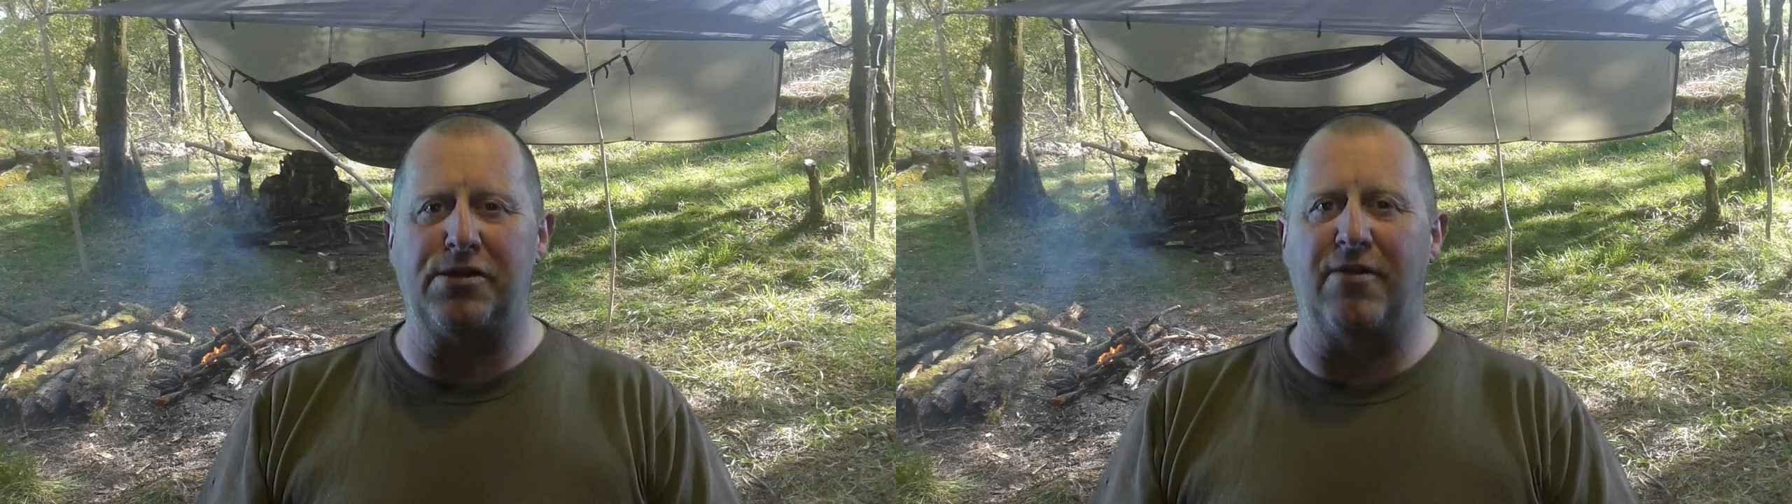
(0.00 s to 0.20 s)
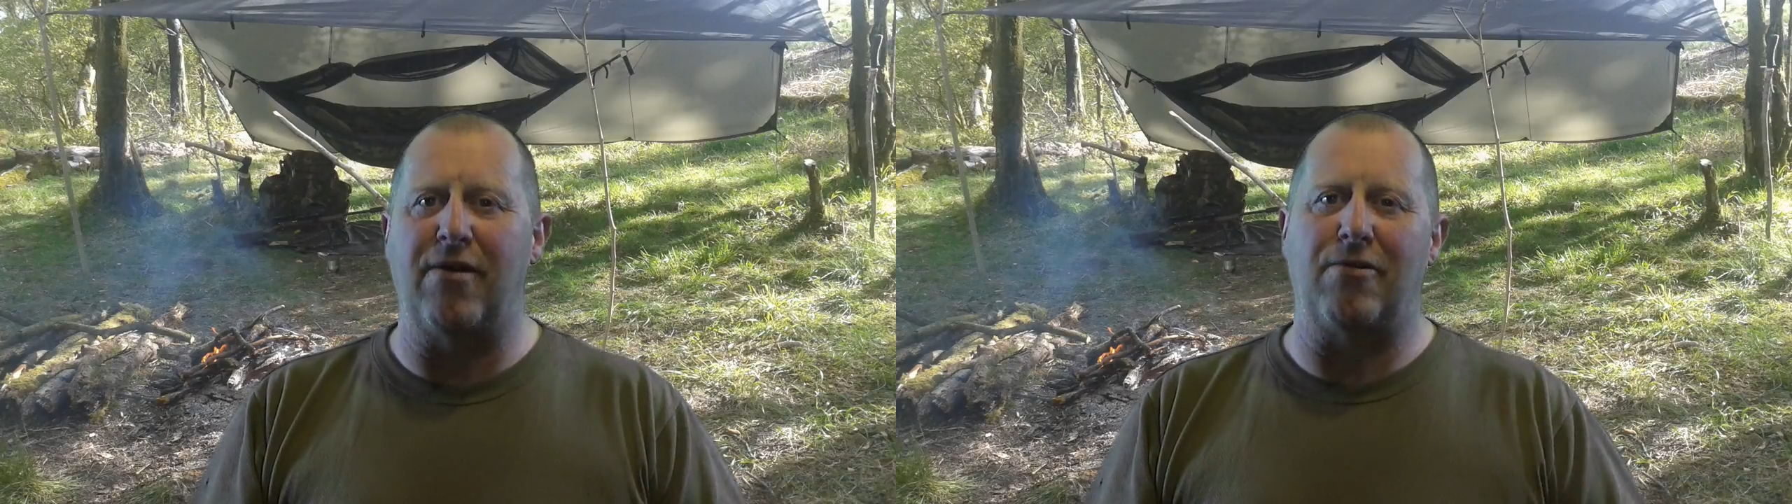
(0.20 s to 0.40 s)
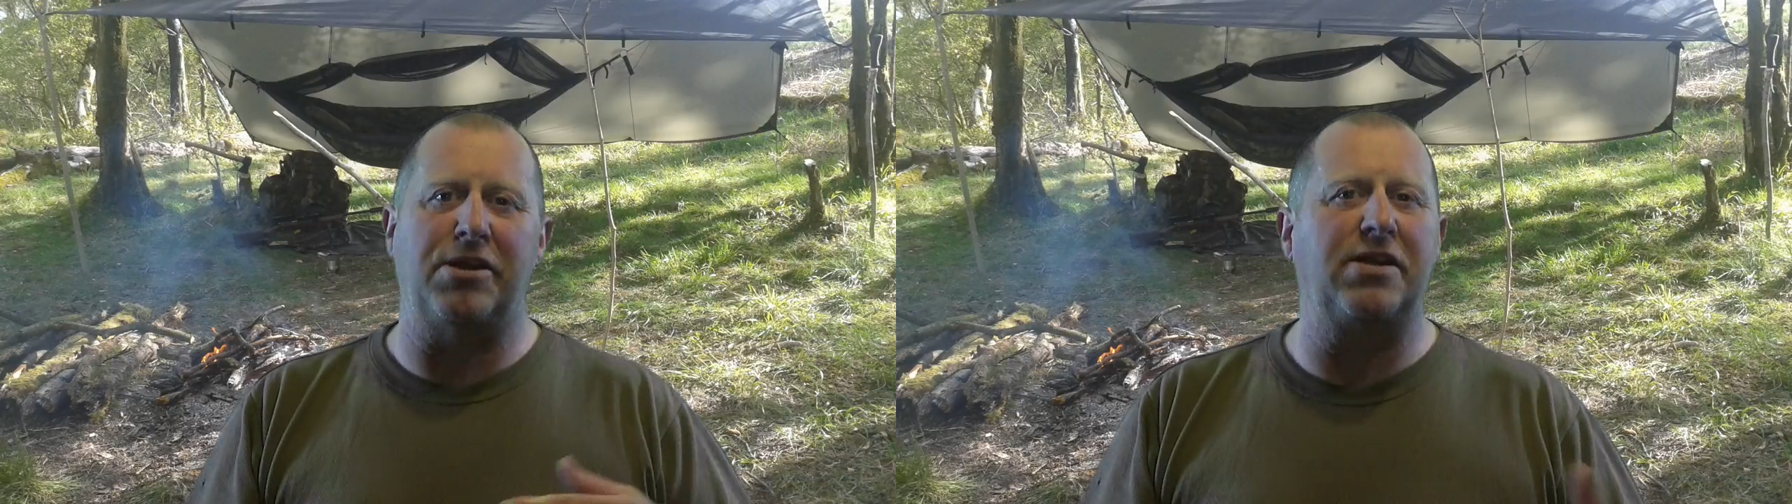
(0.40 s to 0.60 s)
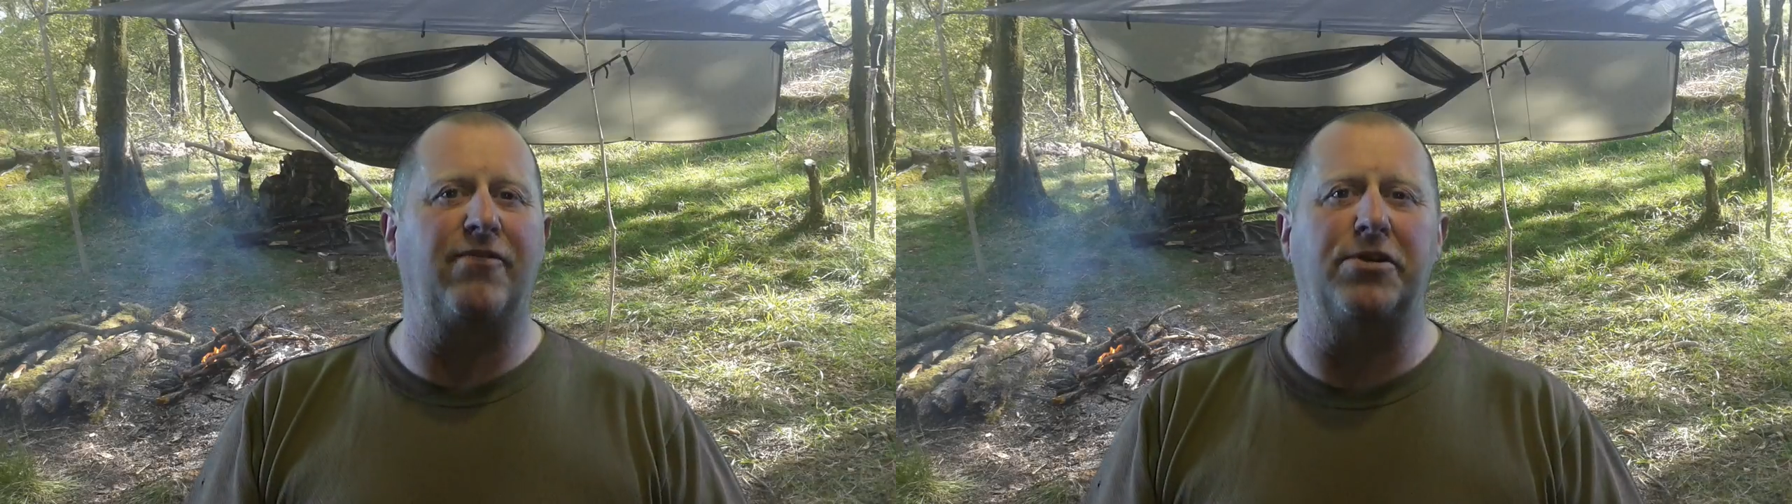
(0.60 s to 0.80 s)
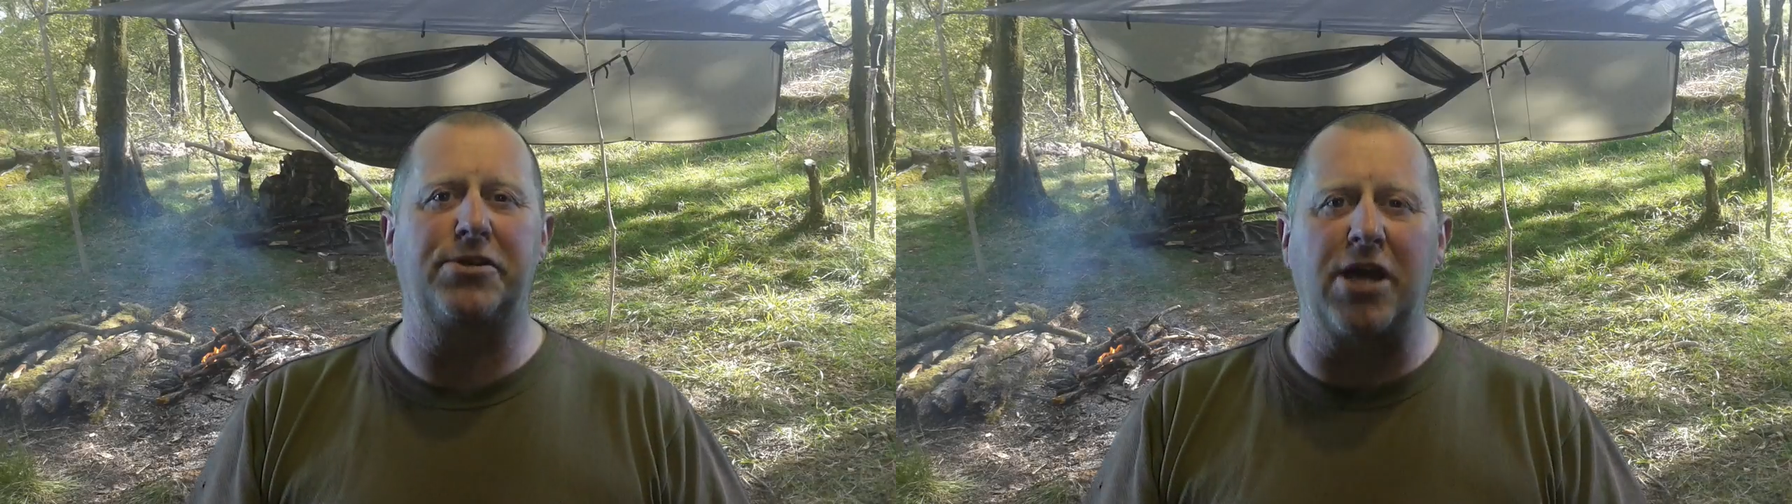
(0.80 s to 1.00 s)
the various
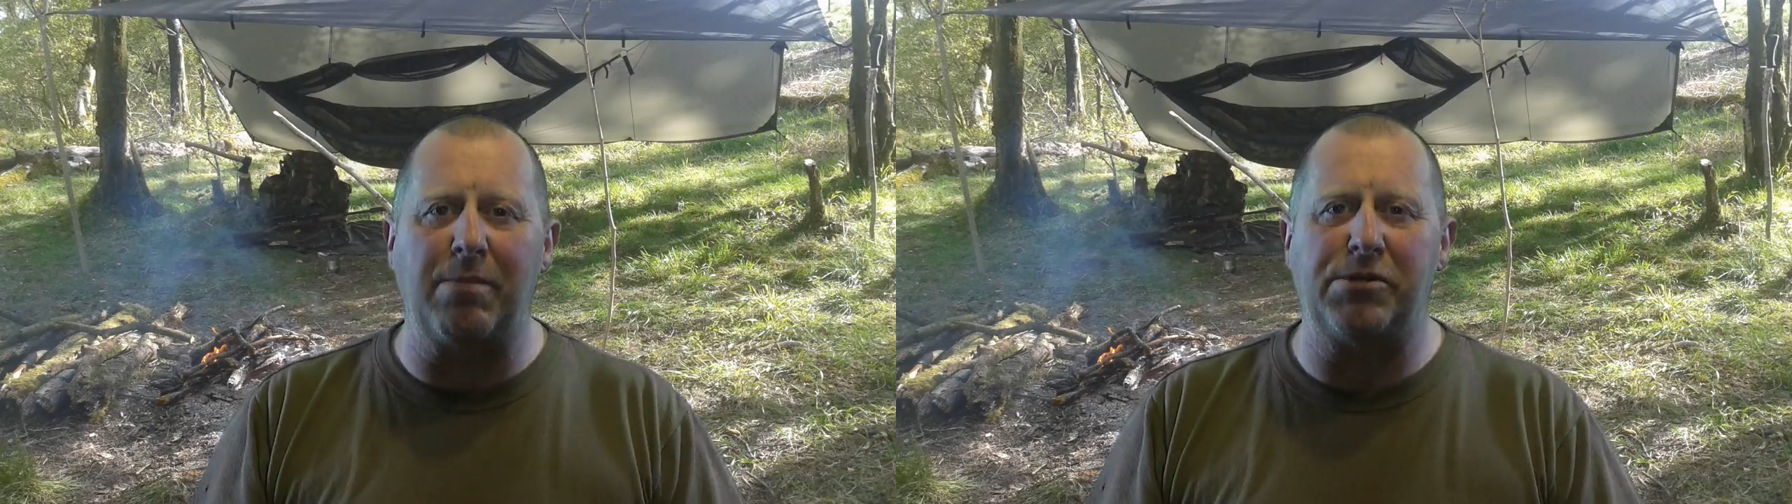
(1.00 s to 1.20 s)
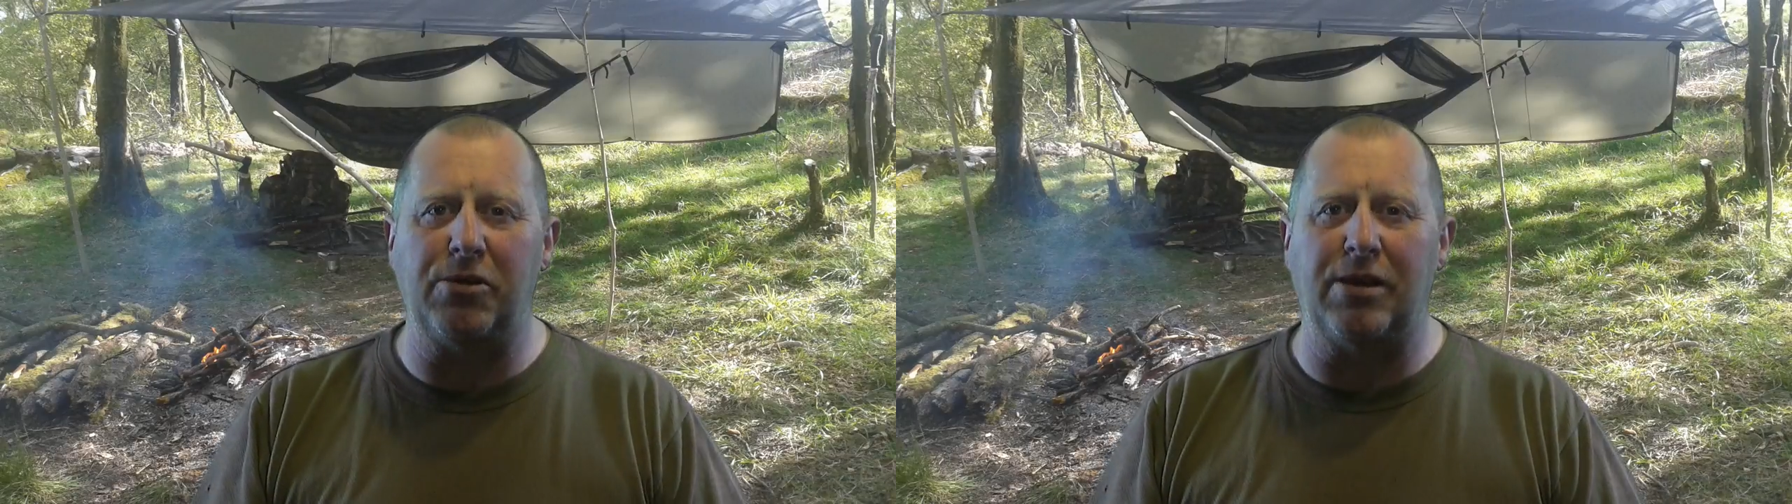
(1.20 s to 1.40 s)
different types you